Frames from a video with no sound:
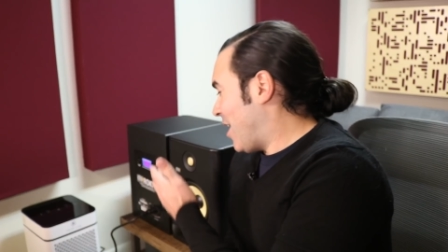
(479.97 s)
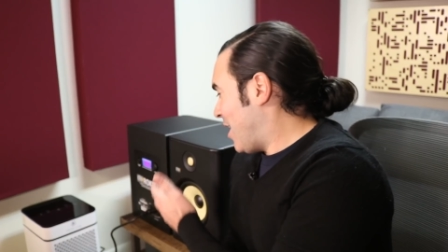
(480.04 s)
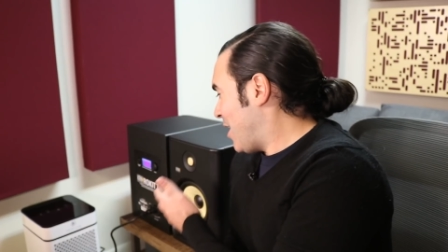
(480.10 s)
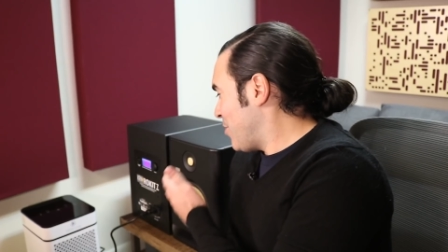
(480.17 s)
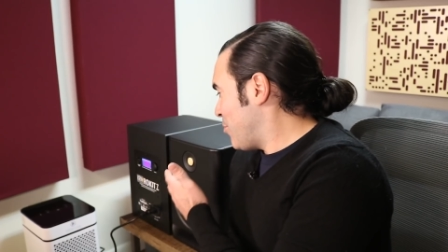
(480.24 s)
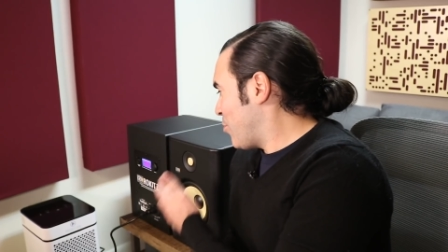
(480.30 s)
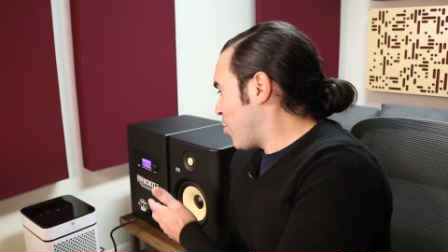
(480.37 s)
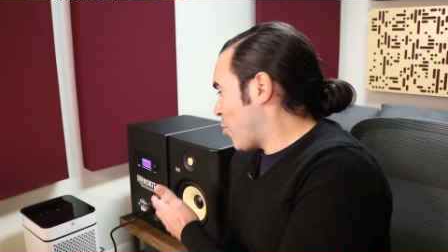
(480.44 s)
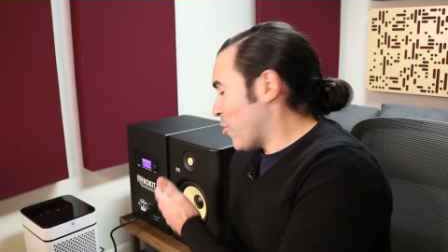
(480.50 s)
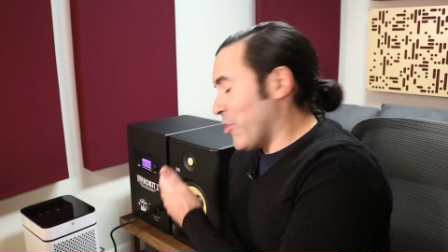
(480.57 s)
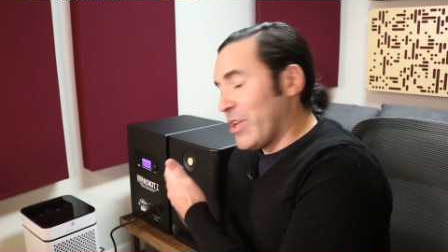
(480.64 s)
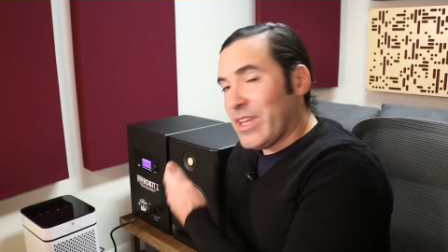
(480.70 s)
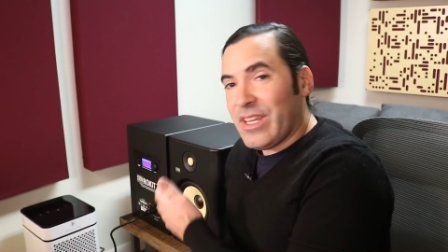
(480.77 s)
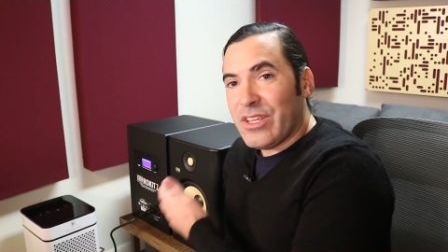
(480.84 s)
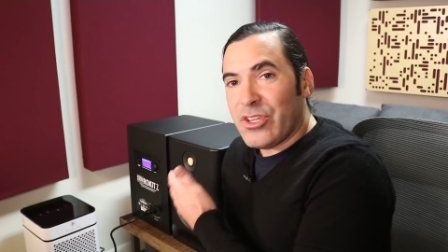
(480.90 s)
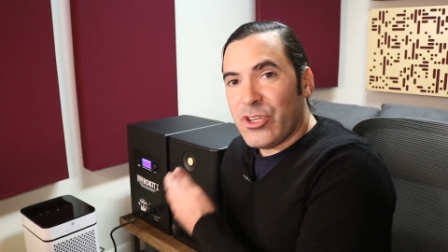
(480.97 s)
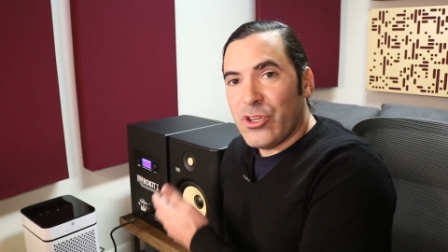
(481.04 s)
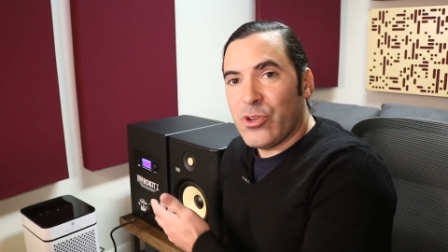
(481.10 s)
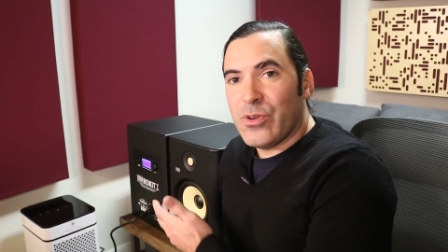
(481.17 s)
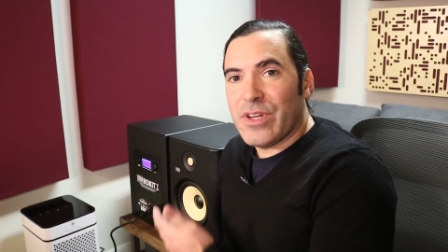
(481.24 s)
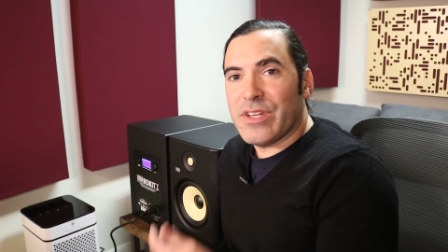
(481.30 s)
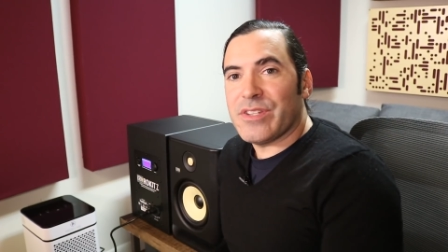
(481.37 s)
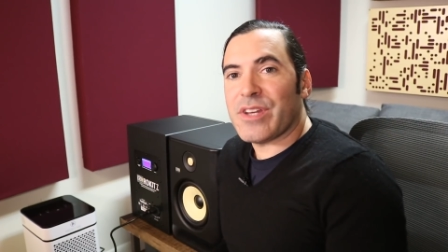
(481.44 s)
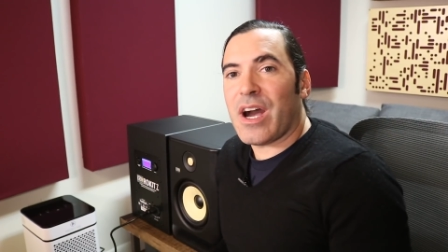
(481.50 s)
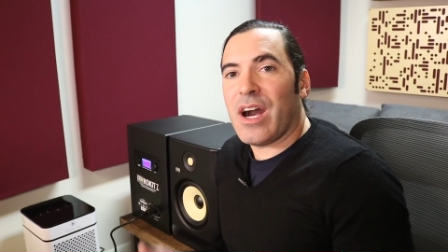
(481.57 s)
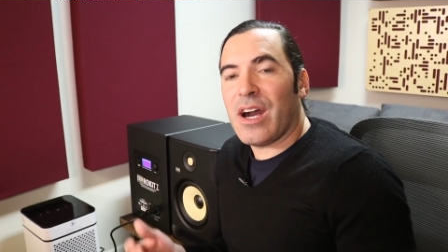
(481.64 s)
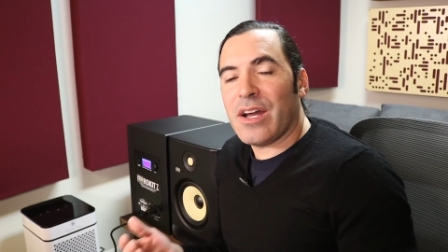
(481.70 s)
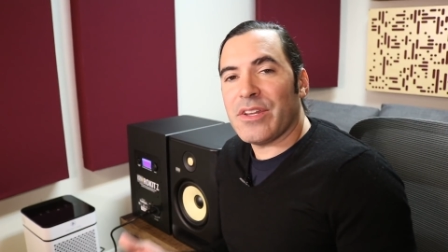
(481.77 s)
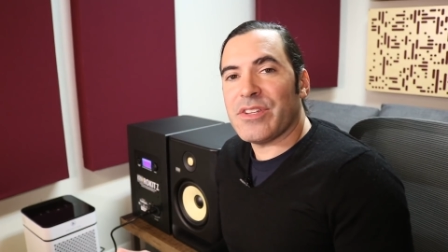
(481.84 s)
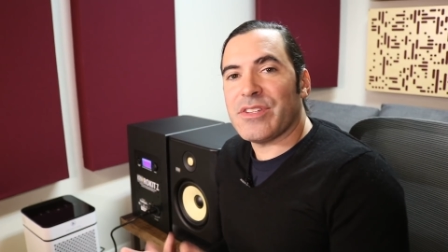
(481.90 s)
onboard EQ is
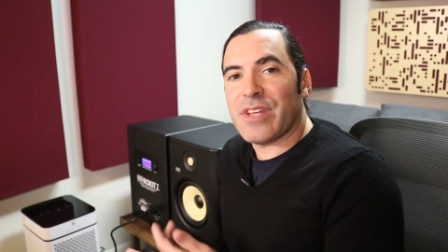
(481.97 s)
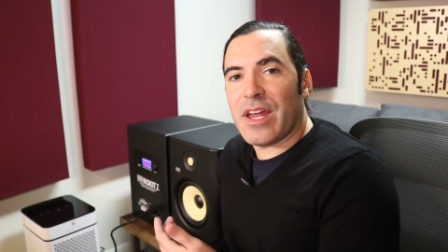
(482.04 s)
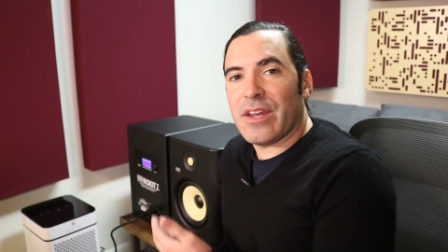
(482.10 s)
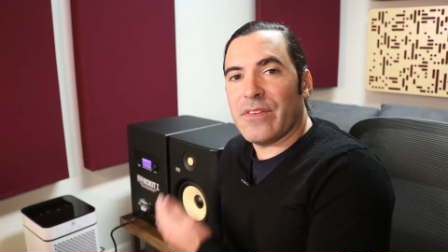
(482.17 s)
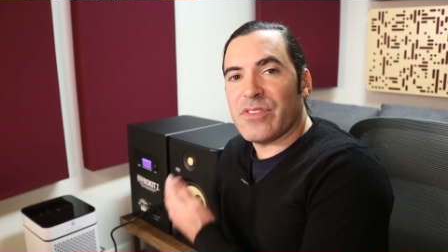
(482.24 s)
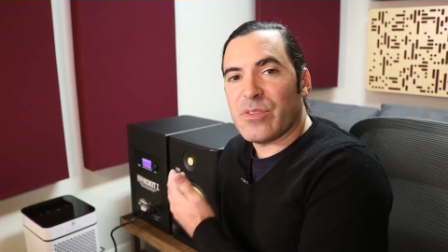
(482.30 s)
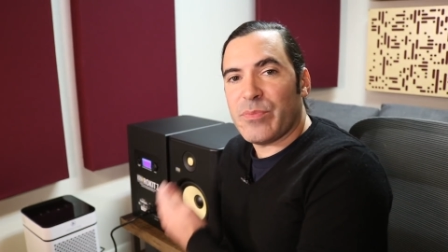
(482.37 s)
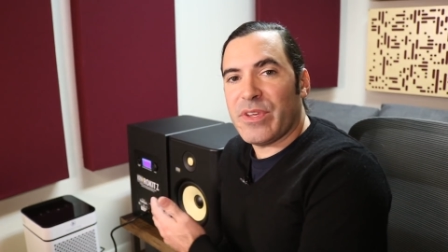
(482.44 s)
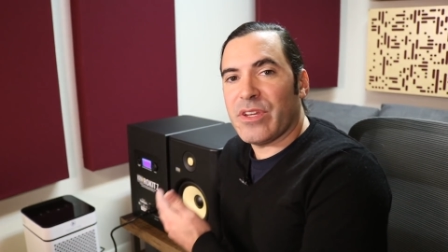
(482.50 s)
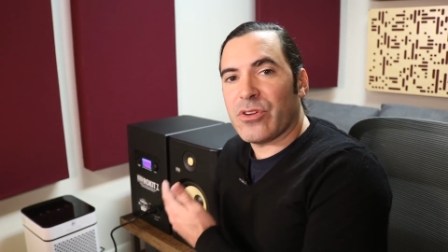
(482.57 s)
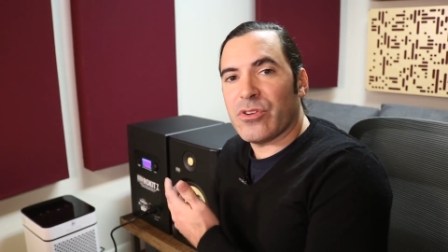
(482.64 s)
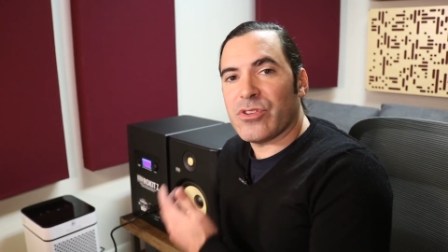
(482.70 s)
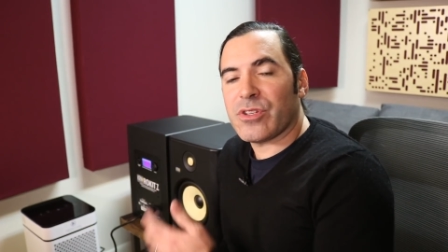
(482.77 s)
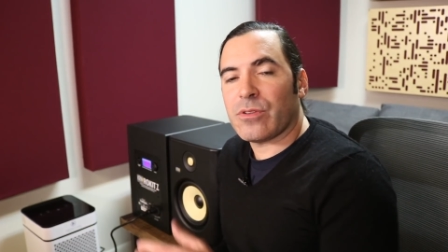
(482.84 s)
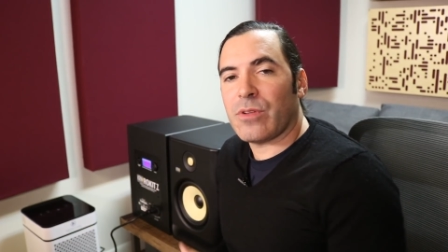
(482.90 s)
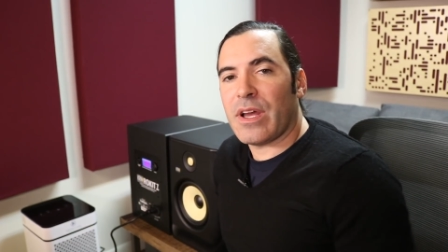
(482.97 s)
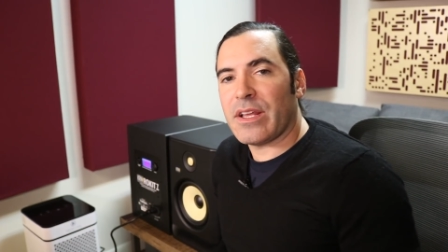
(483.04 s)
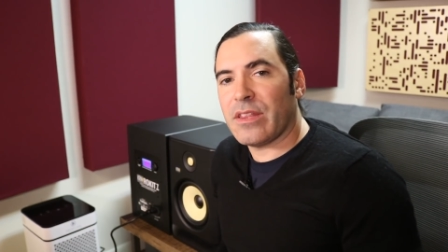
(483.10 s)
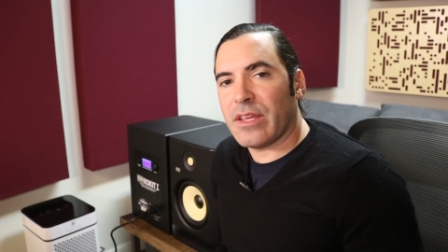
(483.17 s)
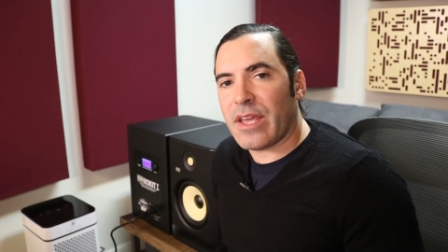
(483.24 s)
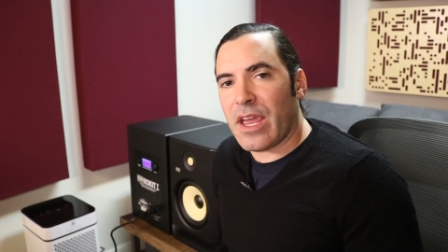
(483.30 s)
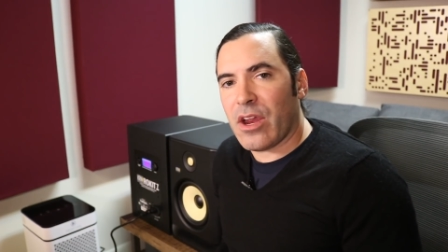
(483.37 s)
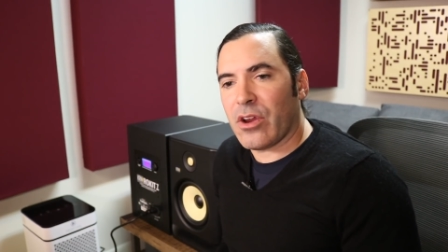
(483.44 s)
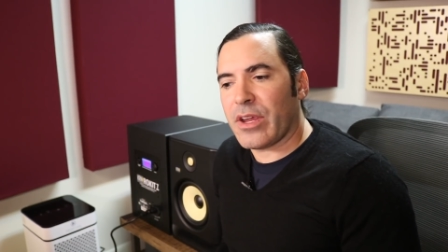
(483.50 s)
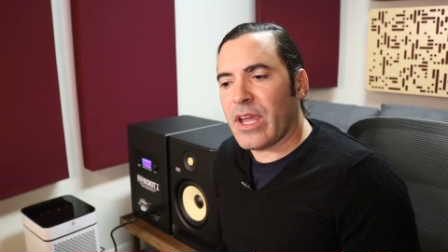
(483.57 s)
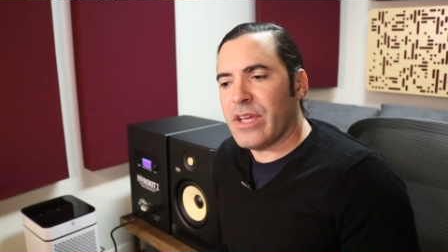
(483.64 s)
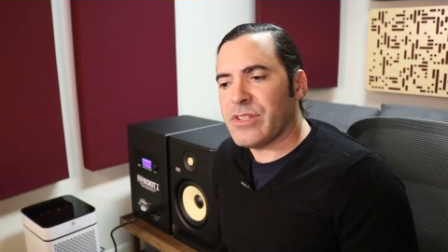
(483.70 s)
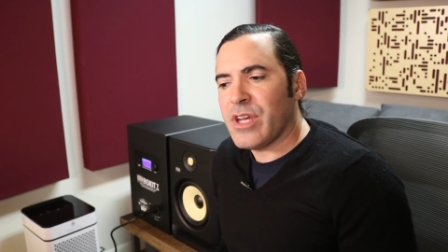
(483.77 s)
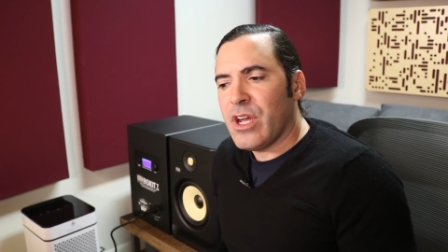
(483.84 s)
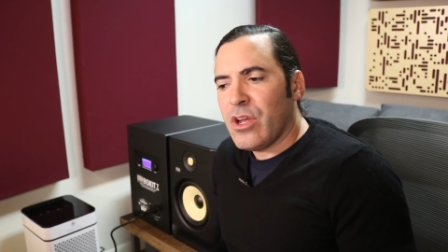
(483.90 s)
on a set of speakers like the
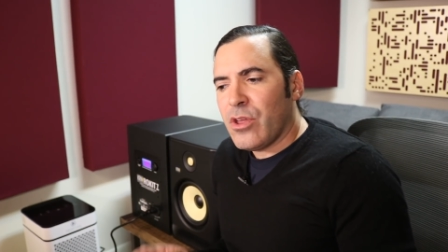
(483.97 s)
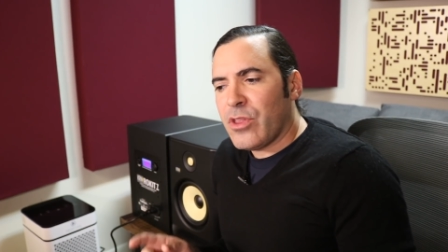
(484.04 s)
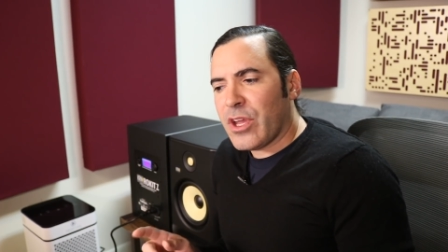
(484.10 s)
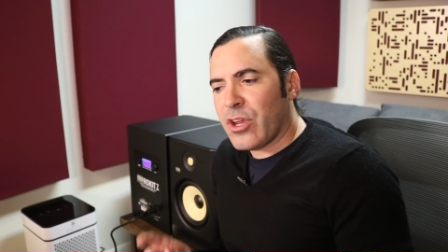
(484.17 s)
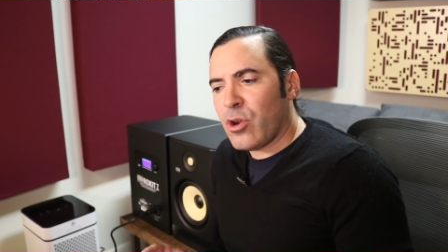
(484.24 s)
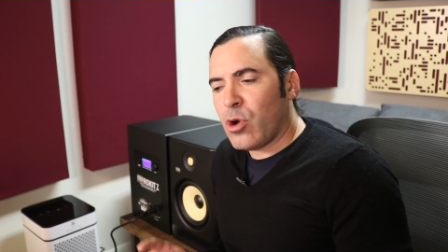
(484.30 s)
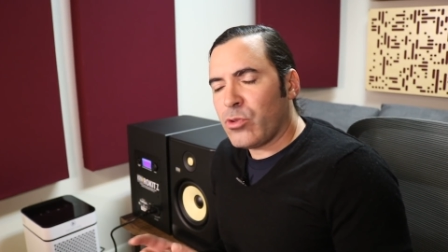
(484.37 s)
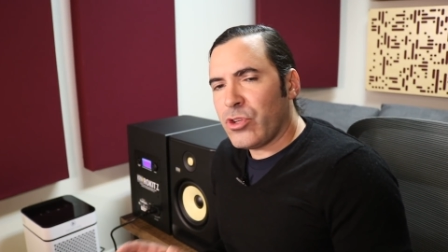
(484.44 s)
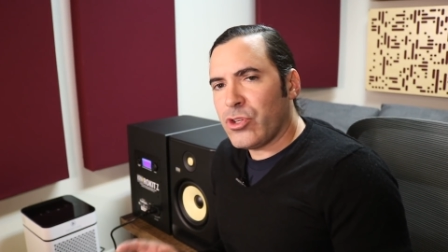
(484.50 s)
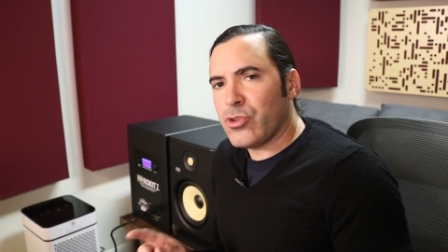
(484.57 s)
KRKs, they can only